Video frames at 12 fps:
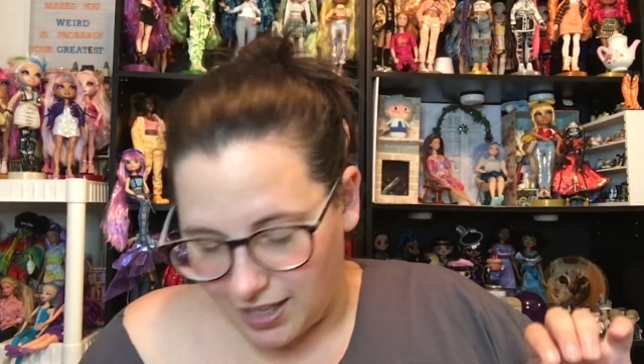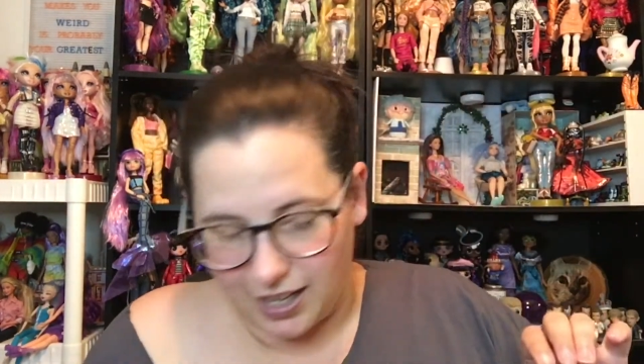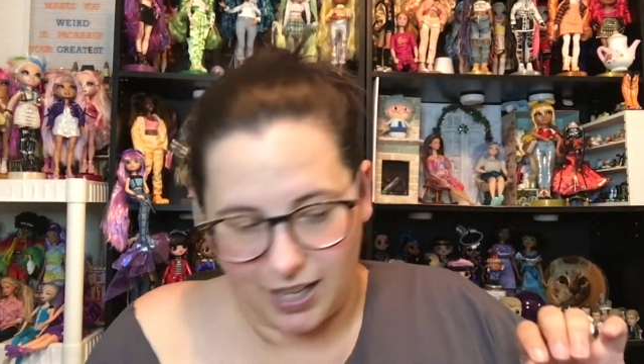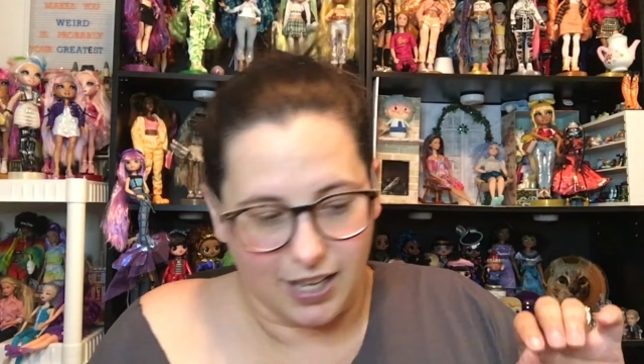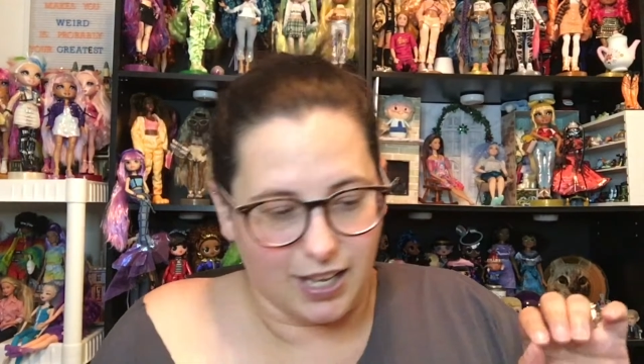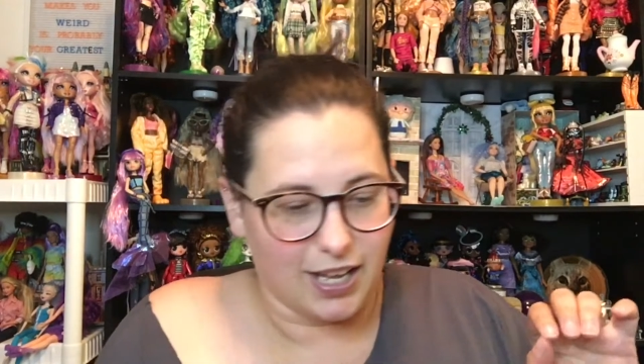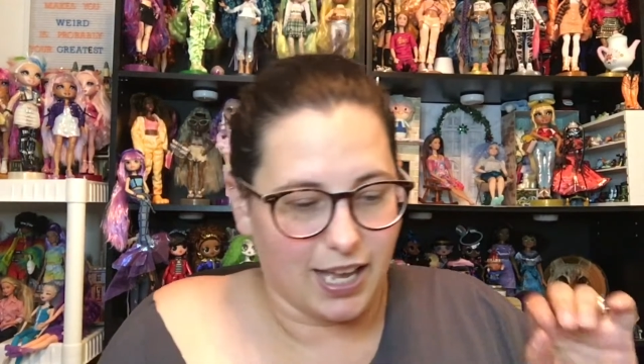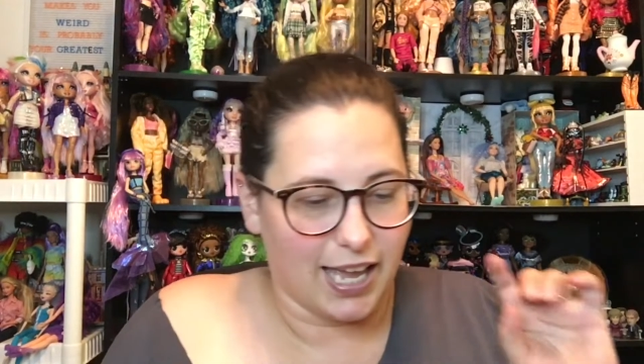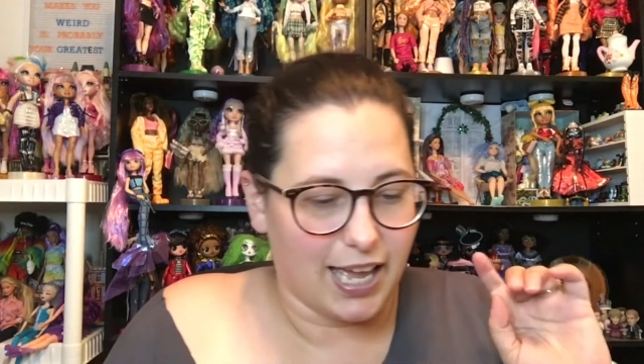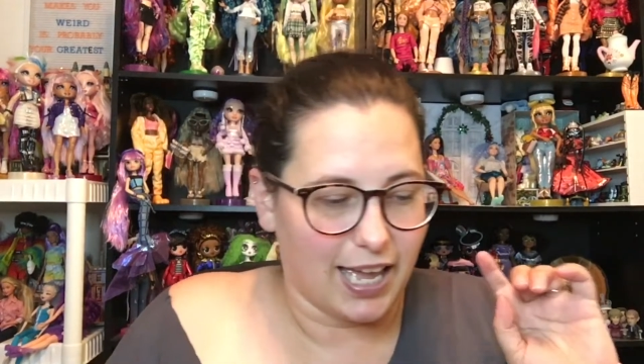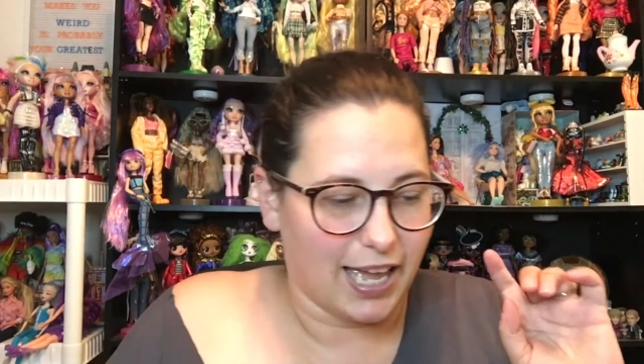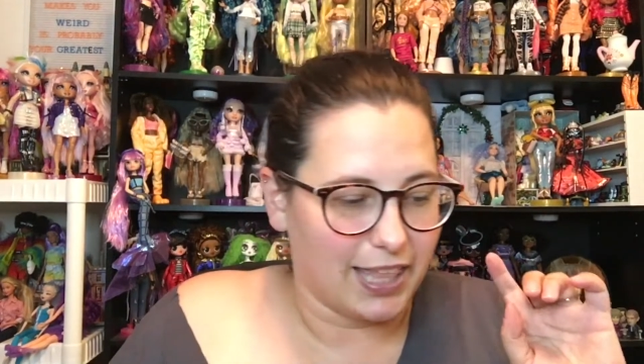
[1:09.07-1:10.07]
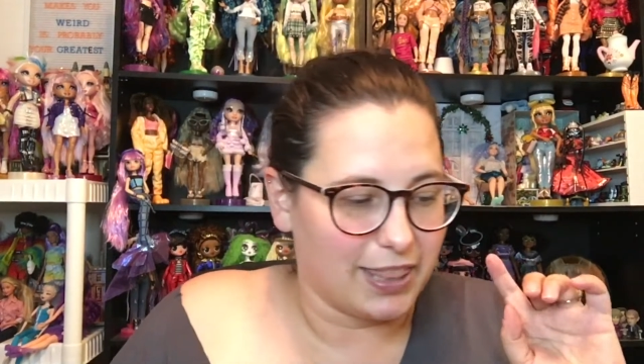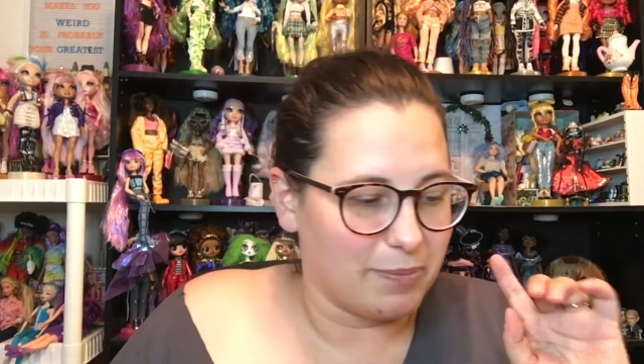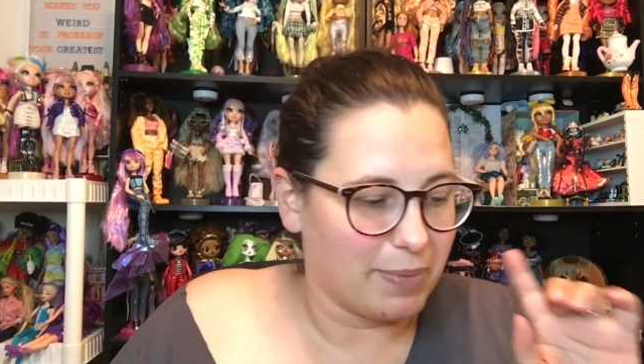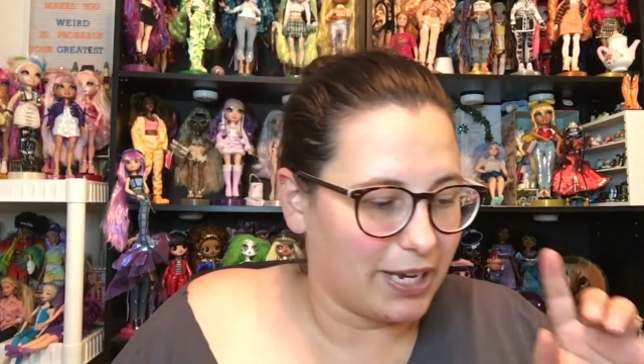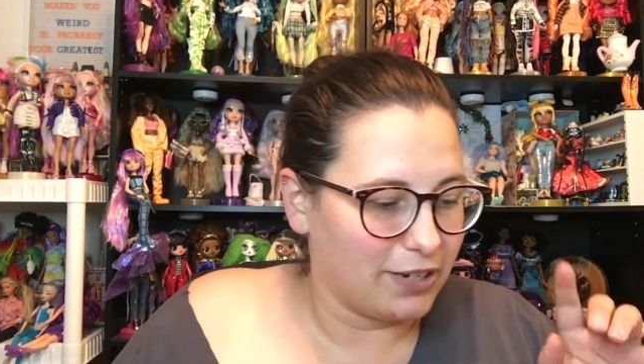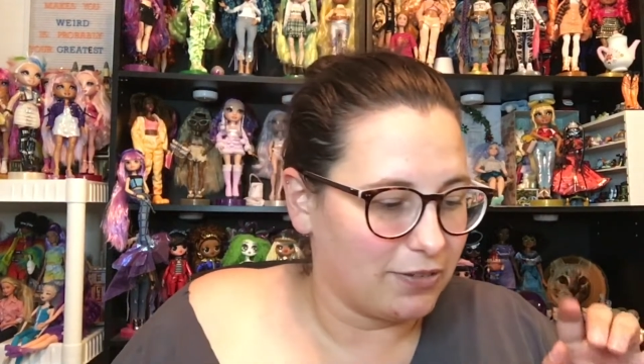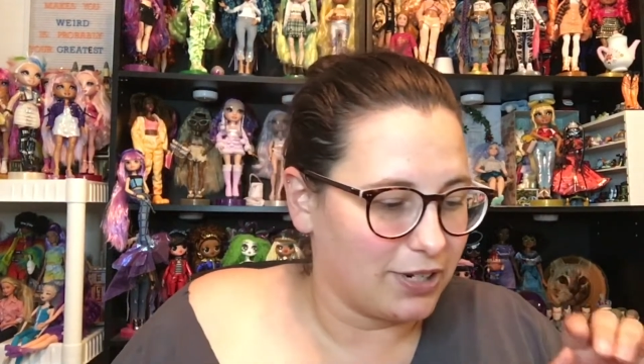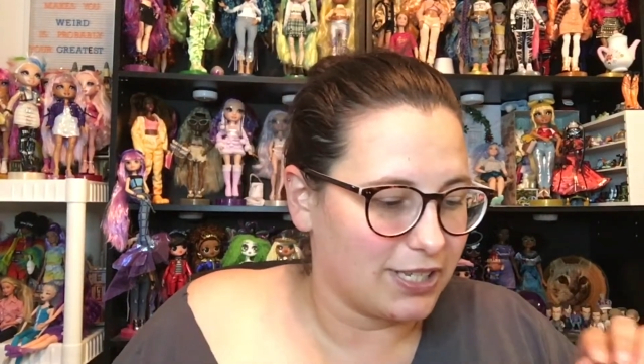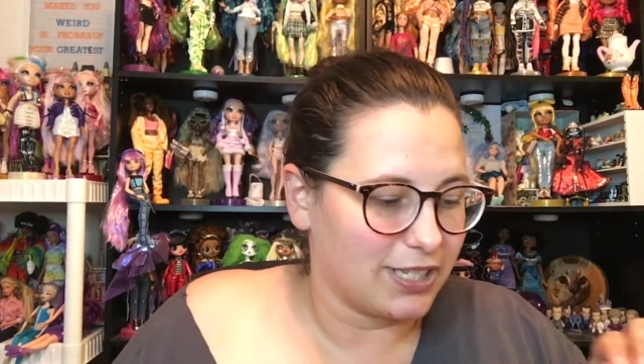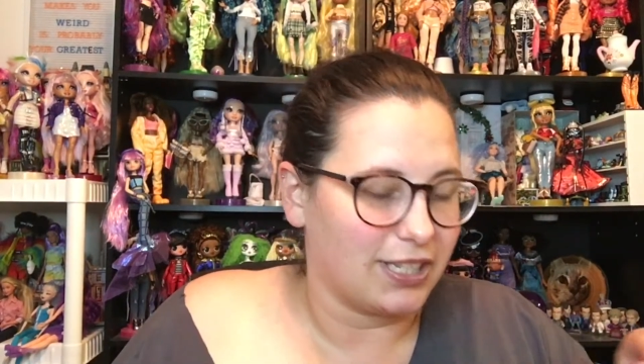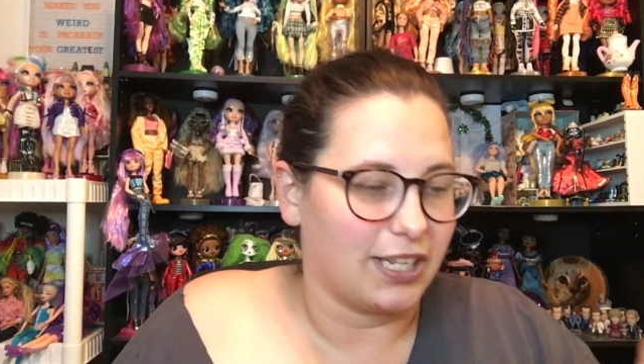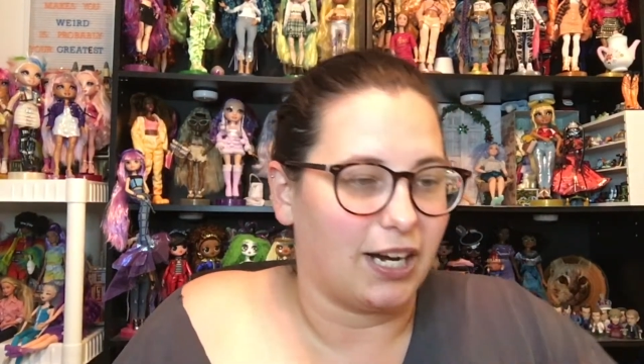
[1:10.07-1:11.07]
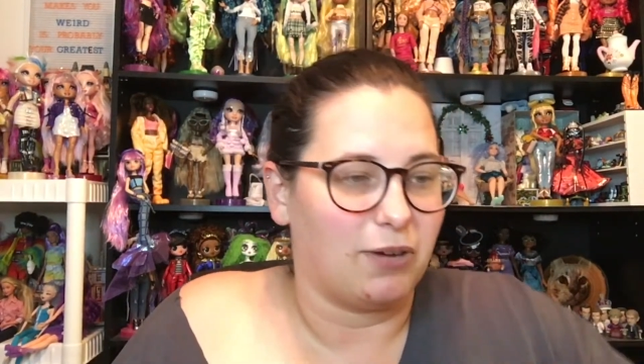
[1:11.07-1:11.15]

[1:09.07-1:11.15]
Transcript: Uh, and the main reason that I